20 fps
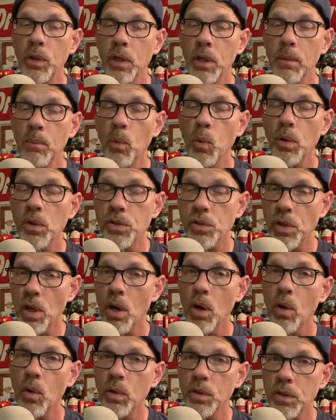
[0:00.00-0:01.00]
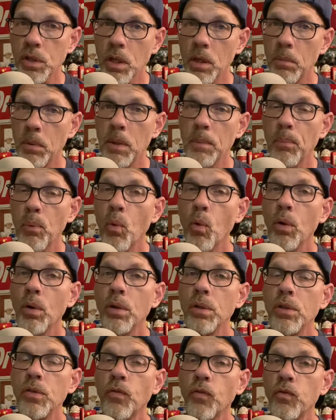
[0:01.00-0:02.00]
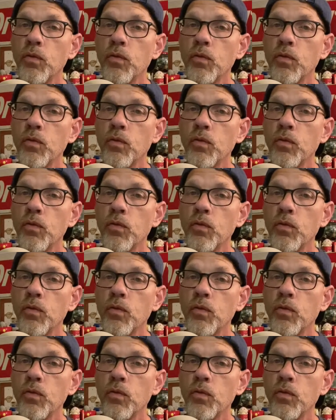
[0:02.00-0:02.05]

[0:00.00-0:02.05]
anymore. So it's going to be important.